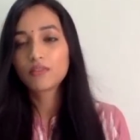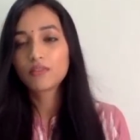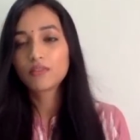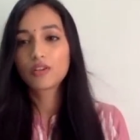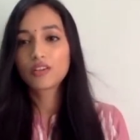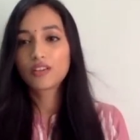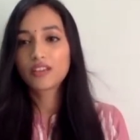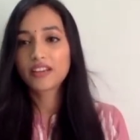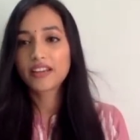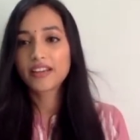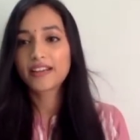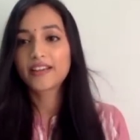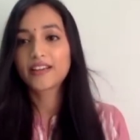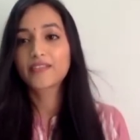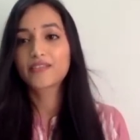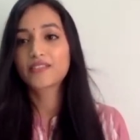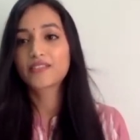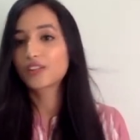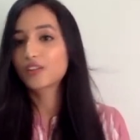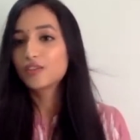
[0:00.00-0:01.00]
good
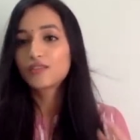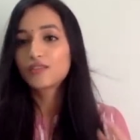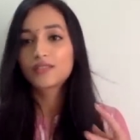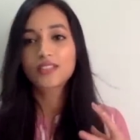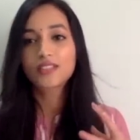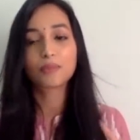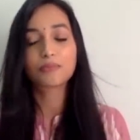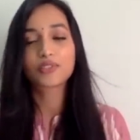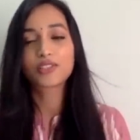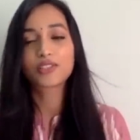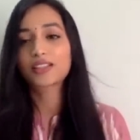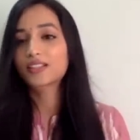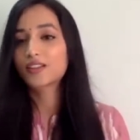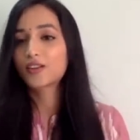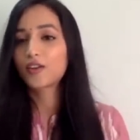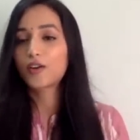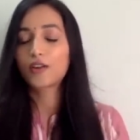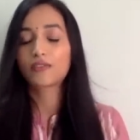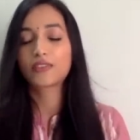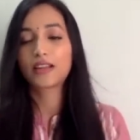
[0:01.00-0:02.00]
creatives and good subjects
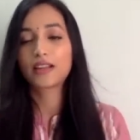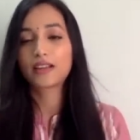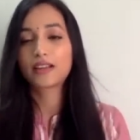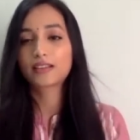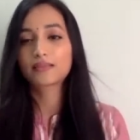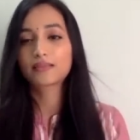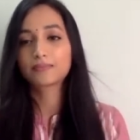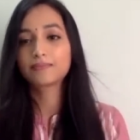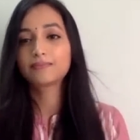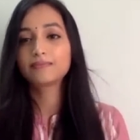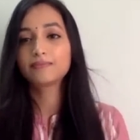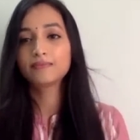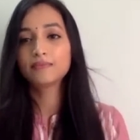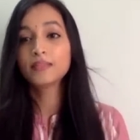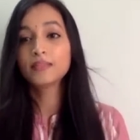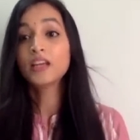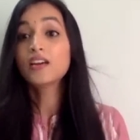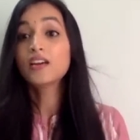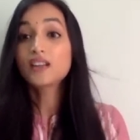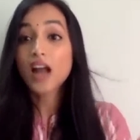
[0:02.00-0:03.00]
and all of that.
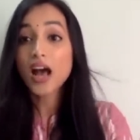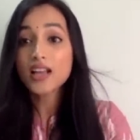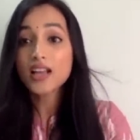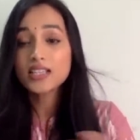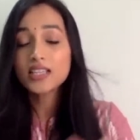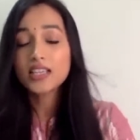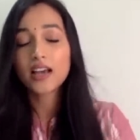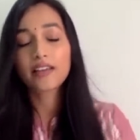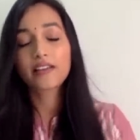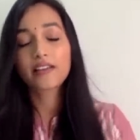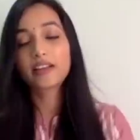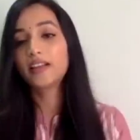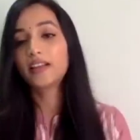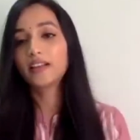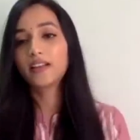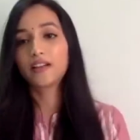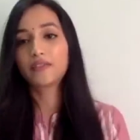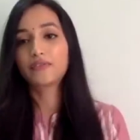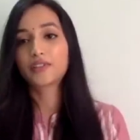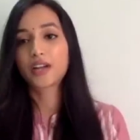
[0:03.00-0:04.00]
Raazi, I really
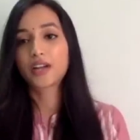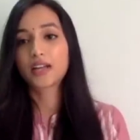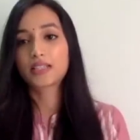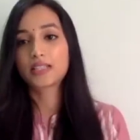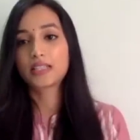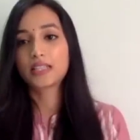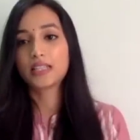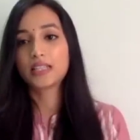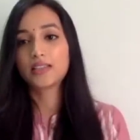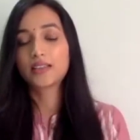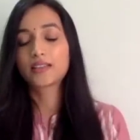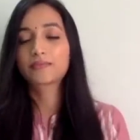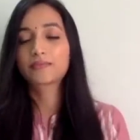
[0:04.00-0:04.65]
loved Raazi.